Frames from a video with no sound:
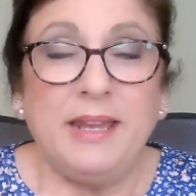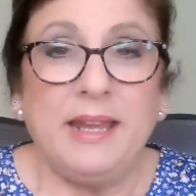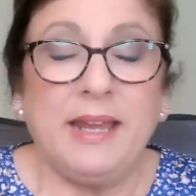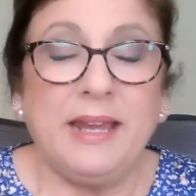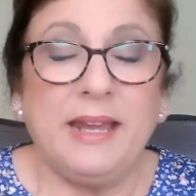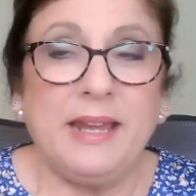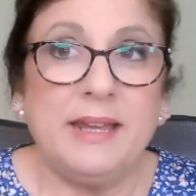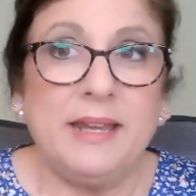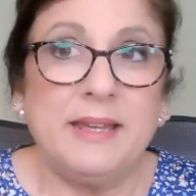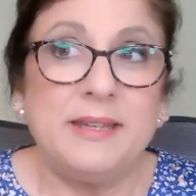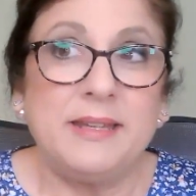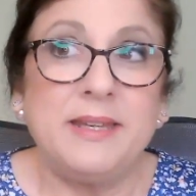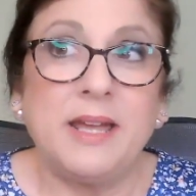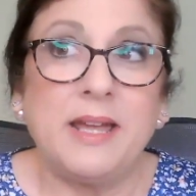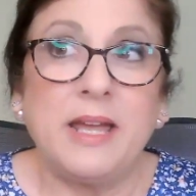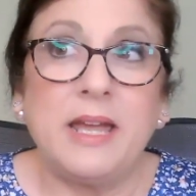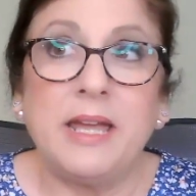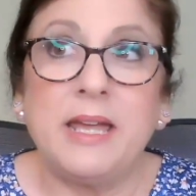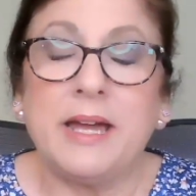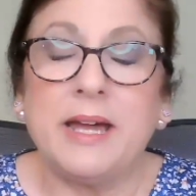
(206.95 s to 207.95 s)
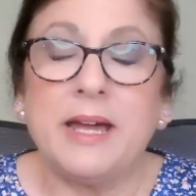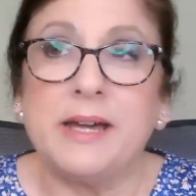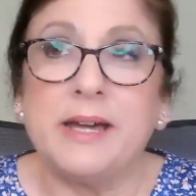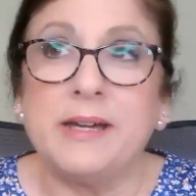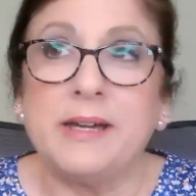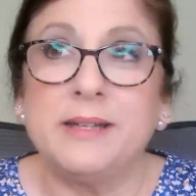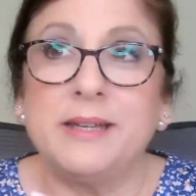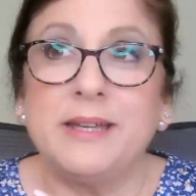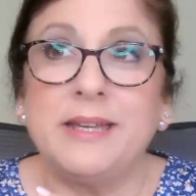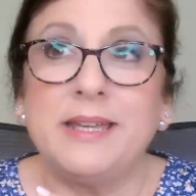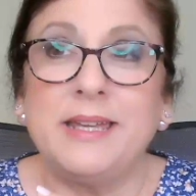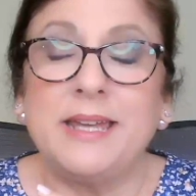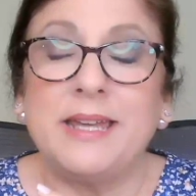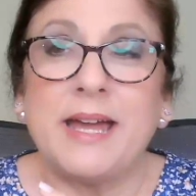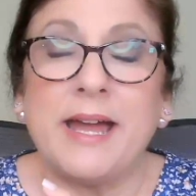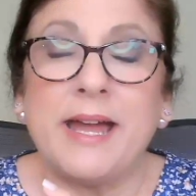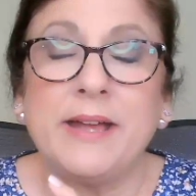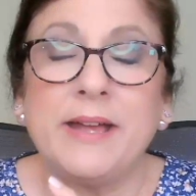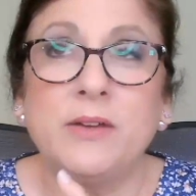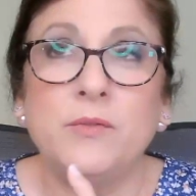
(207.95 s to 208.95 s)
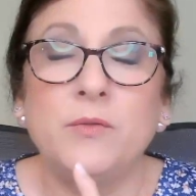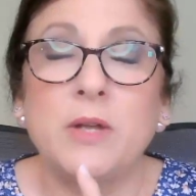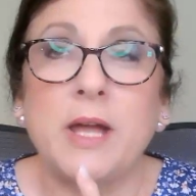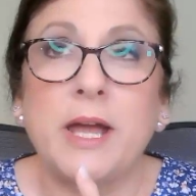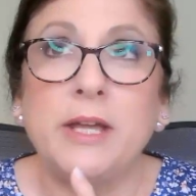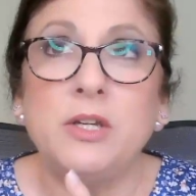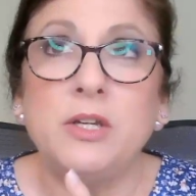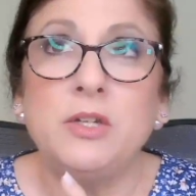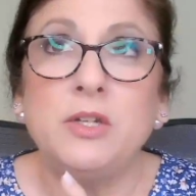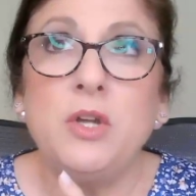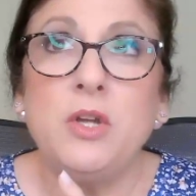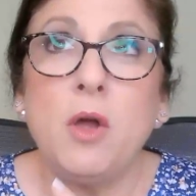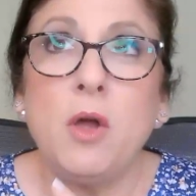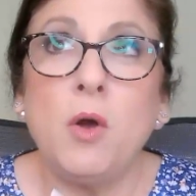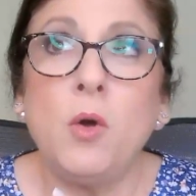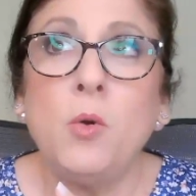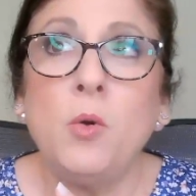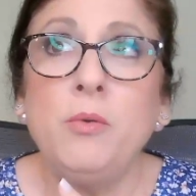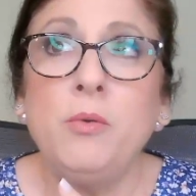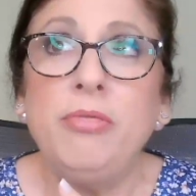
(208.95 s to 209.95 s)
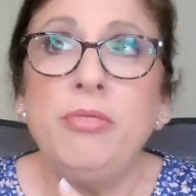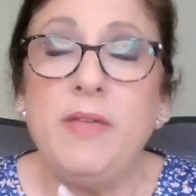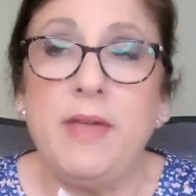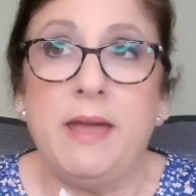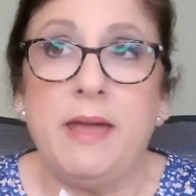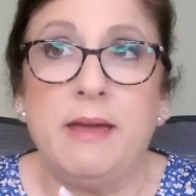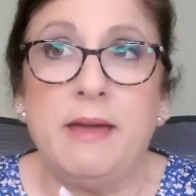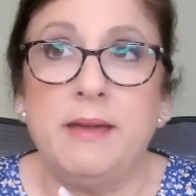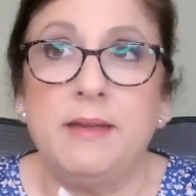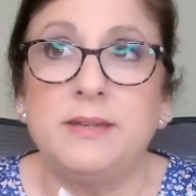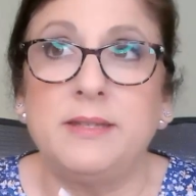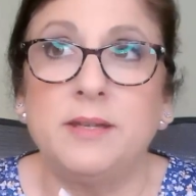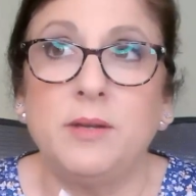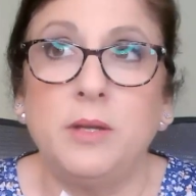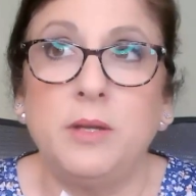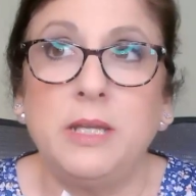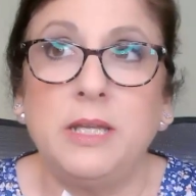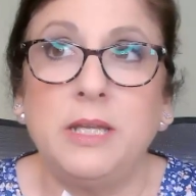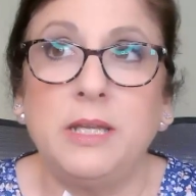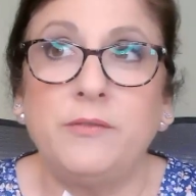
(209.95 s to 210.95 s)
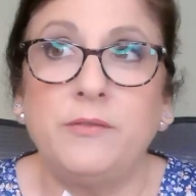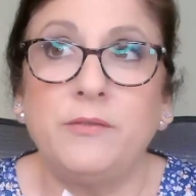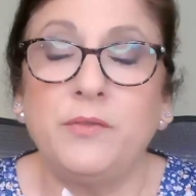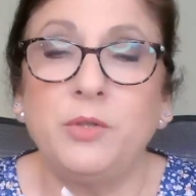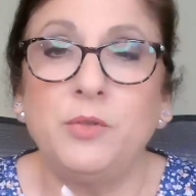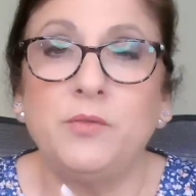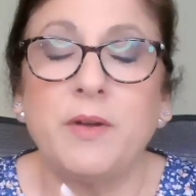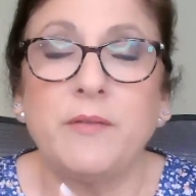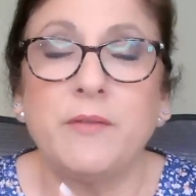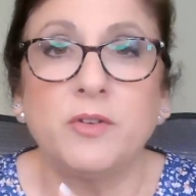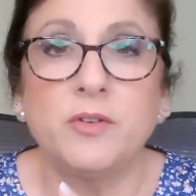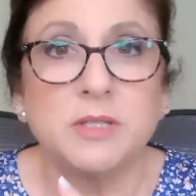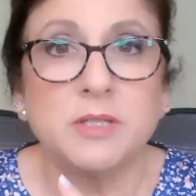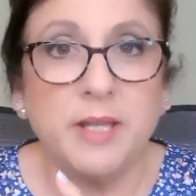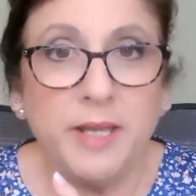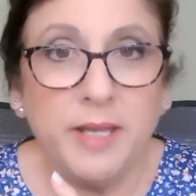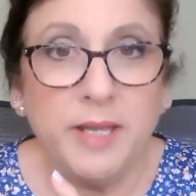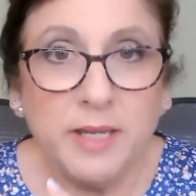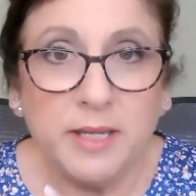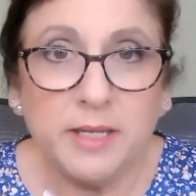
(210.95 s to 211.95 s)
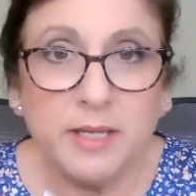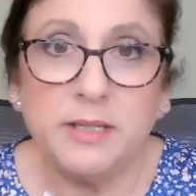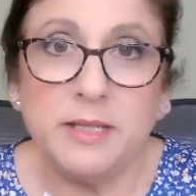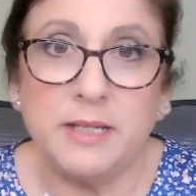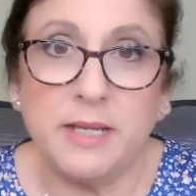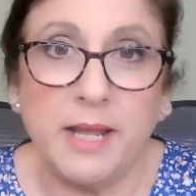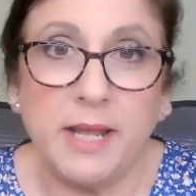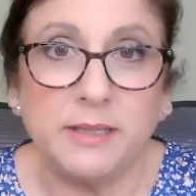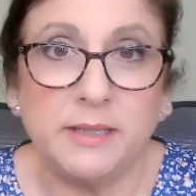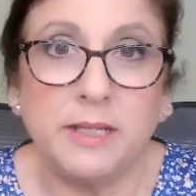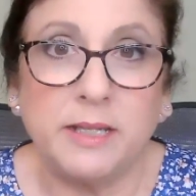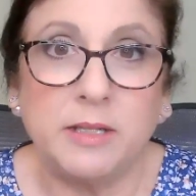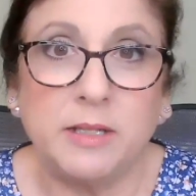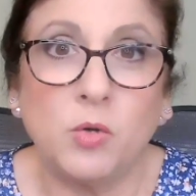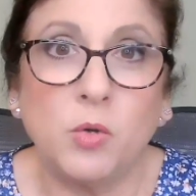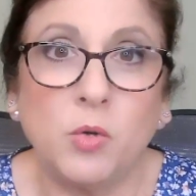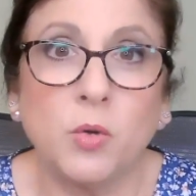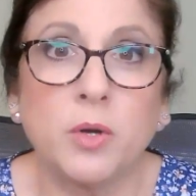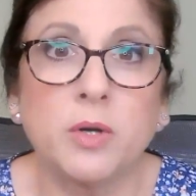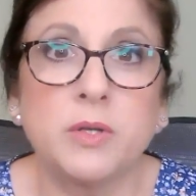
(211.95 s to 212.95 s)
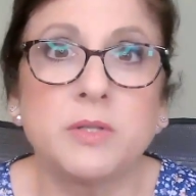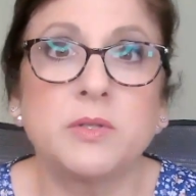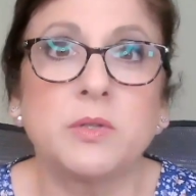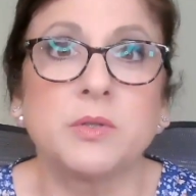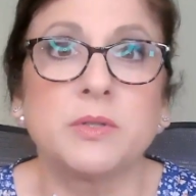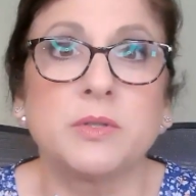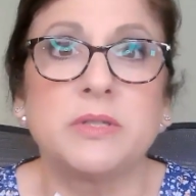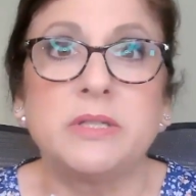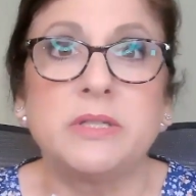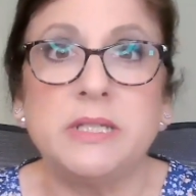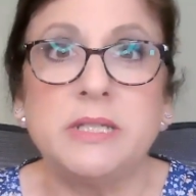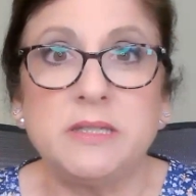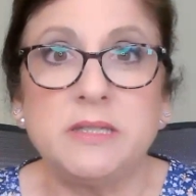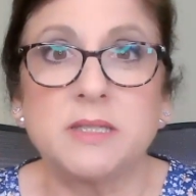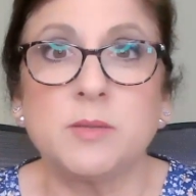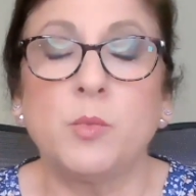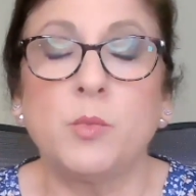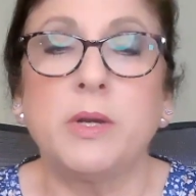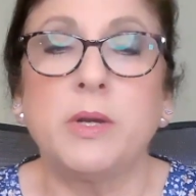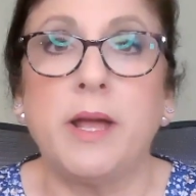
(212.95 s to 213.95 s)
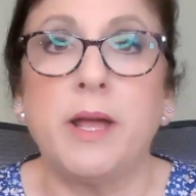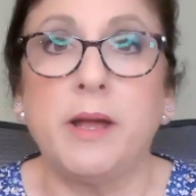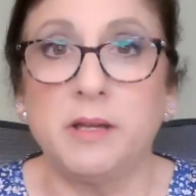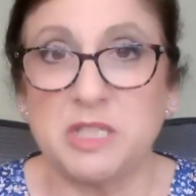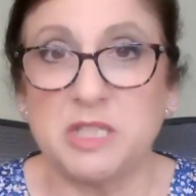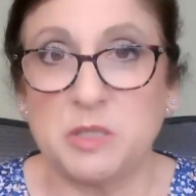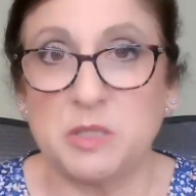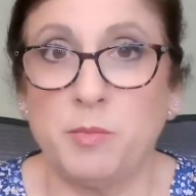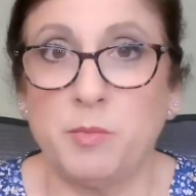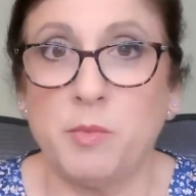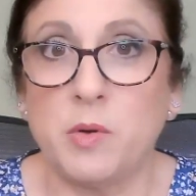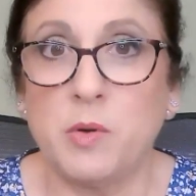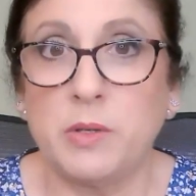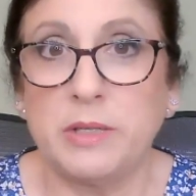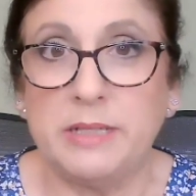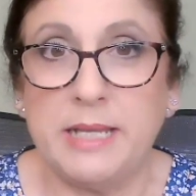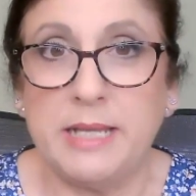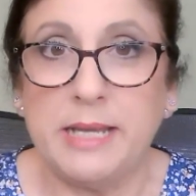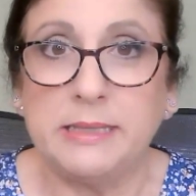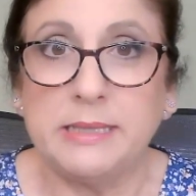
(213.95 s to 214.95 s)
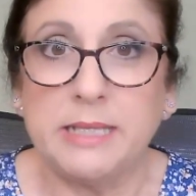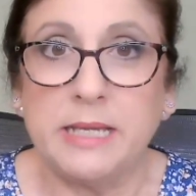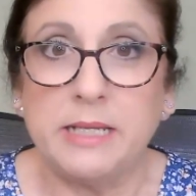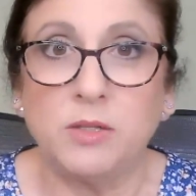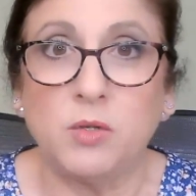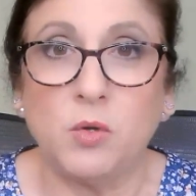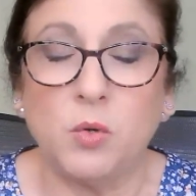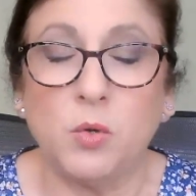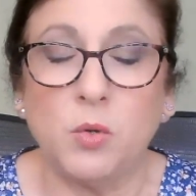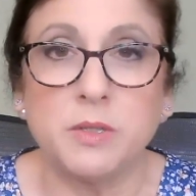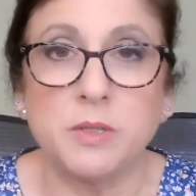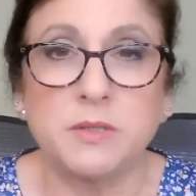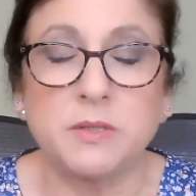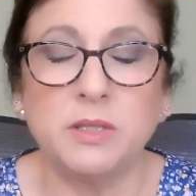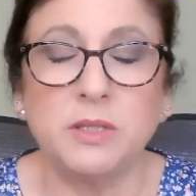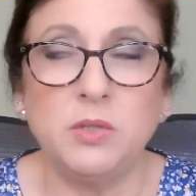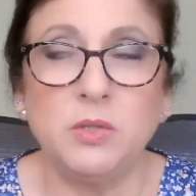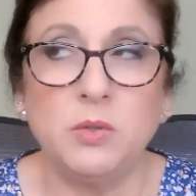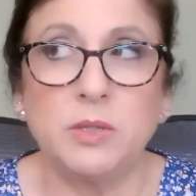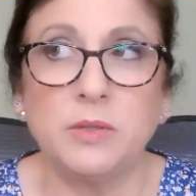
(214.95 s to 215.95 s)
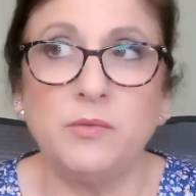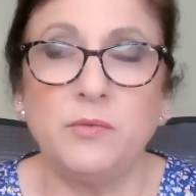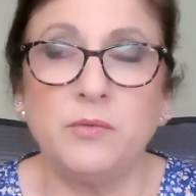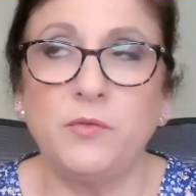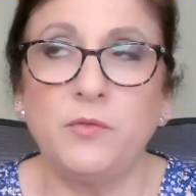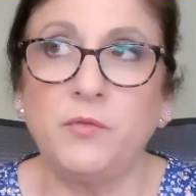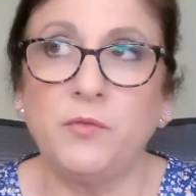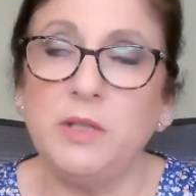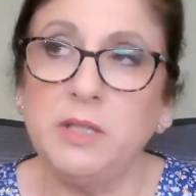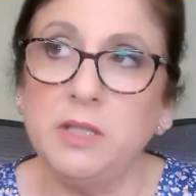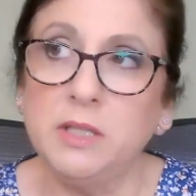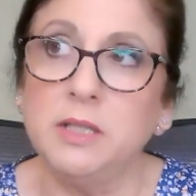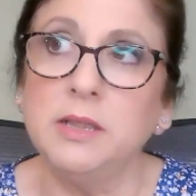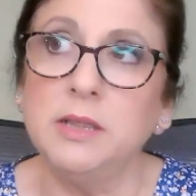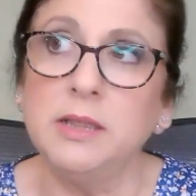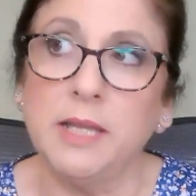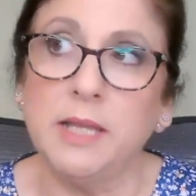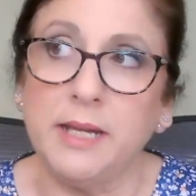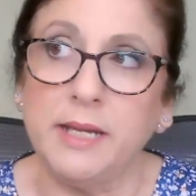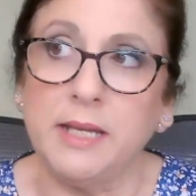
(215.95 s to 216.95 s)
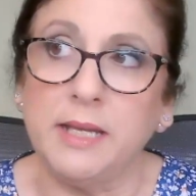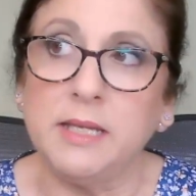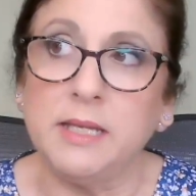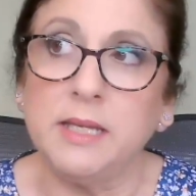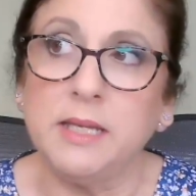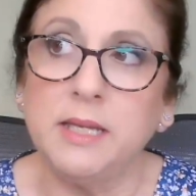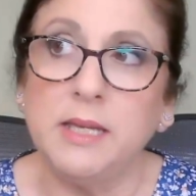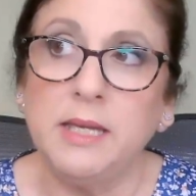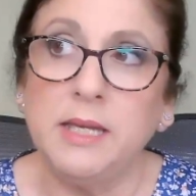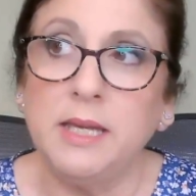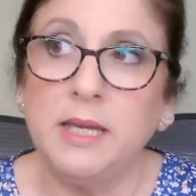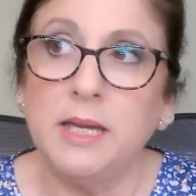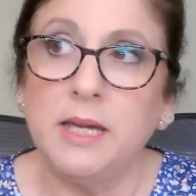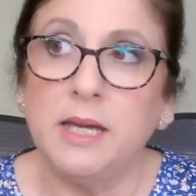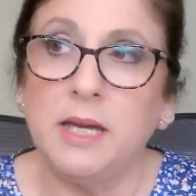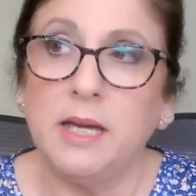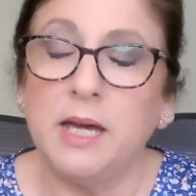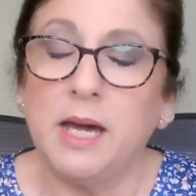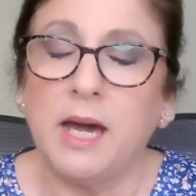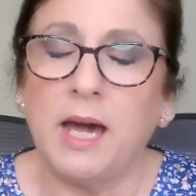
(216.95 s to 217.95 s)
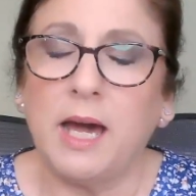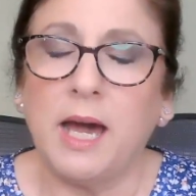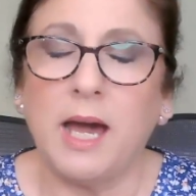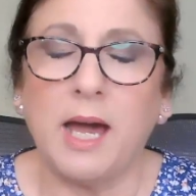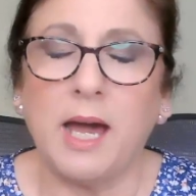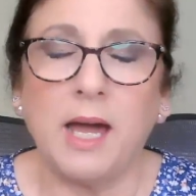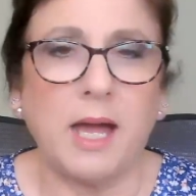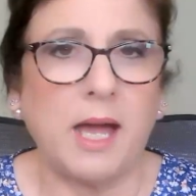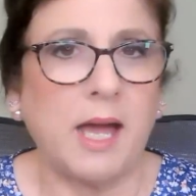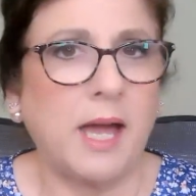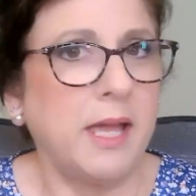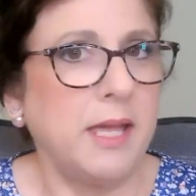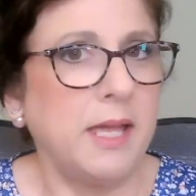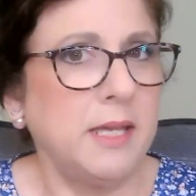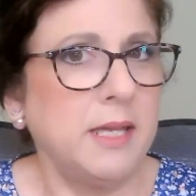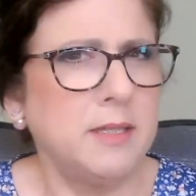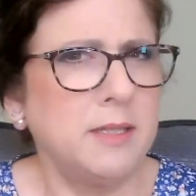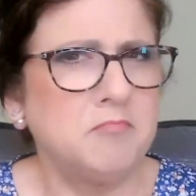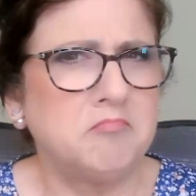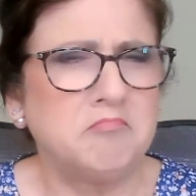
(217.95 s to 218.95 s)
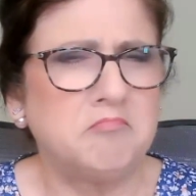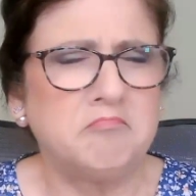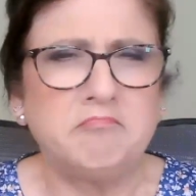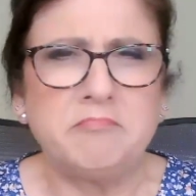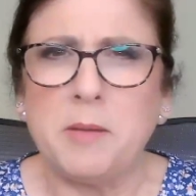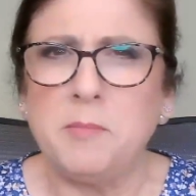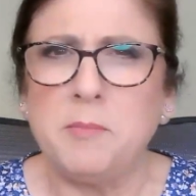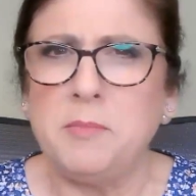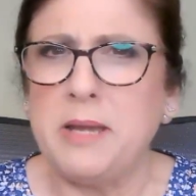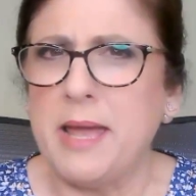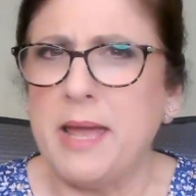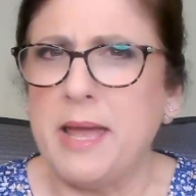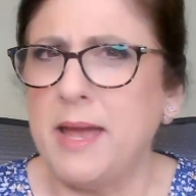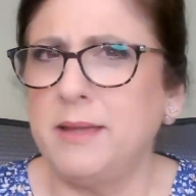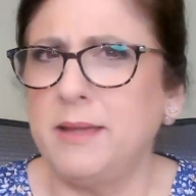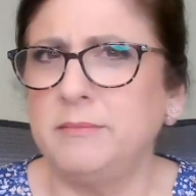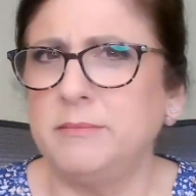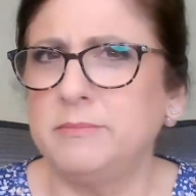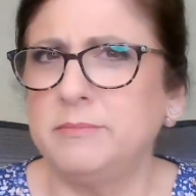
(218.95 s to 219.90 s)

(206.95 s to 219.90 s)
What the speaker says: And I know that if you've ever taken an online course or seen someone else promote an online course, that you can feel like, I am not